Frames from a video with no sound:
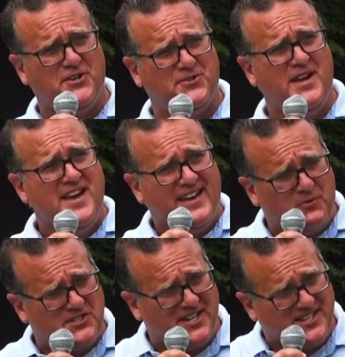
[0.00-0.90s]
you it
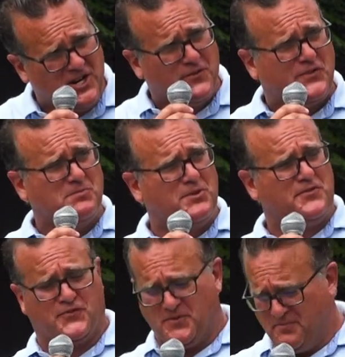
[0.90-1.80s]
was uncomfortable
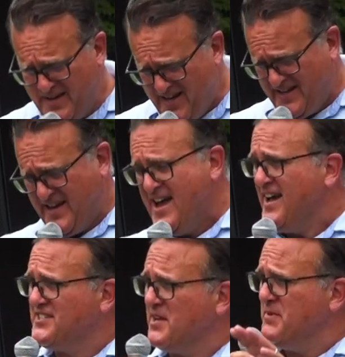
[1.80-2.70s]
for me
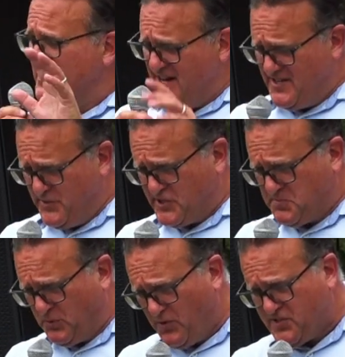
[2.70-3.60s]
as I began to
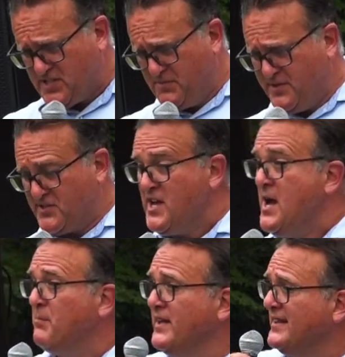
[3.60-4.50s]
explore some of this.
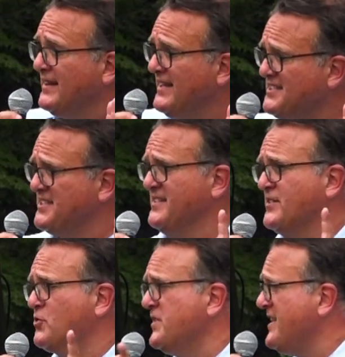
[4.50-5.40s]
But listen,
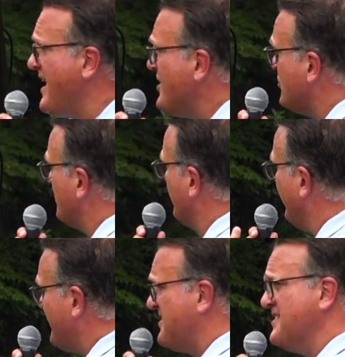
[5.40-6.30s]
creation
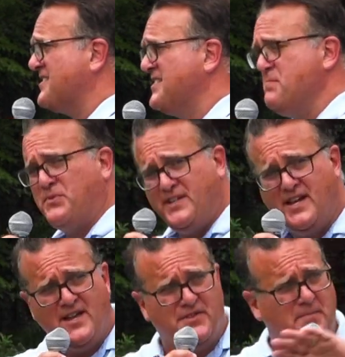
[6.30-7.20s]
isn't simply
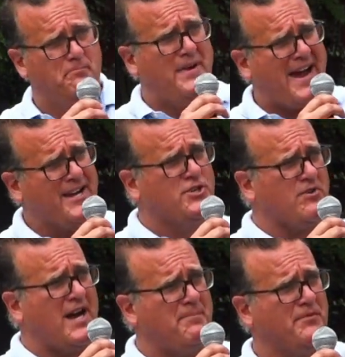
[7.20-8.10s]
the
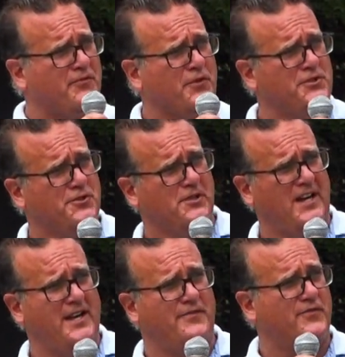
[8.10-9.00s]
backdrop for your
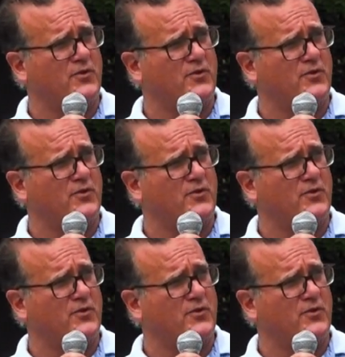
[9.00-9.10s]
life